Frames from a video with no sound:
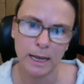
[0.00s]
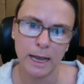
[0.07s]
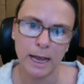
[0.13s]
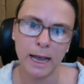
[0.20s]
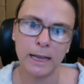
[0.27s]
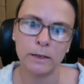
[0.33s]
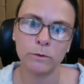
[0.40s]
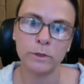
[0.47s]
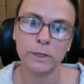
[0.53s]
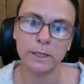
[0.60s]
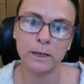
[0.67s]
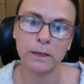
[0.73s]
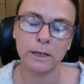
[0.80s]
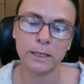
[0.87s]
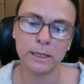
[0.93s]
and
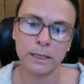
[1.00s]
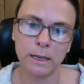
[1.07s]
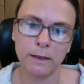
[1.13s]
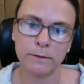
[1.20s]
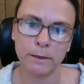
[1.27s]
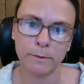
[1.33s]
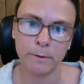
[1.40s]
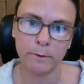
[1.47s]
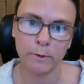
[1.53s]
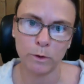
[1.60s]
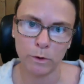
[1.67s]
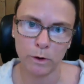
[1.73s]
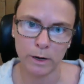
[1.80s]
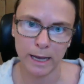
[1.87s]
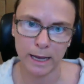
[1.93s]
also conserve some of your